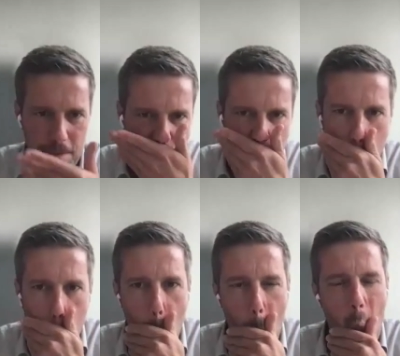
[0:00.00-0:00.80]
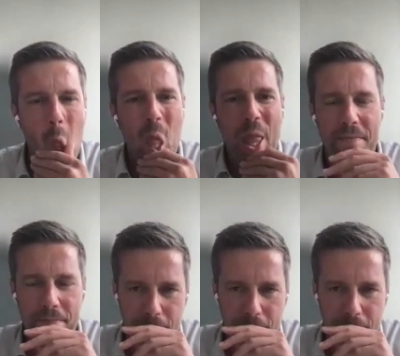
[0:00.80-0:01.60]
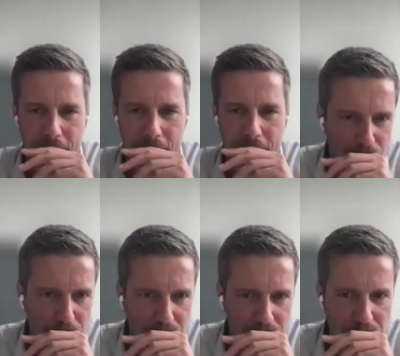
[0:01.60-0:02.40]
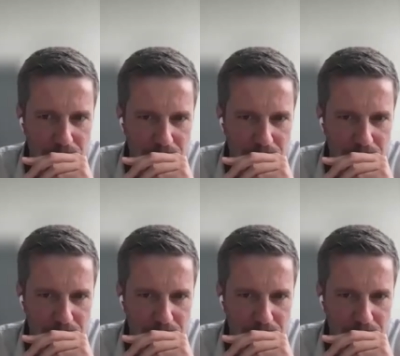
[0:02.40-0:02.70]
fiber type, and that's probably the gold standard.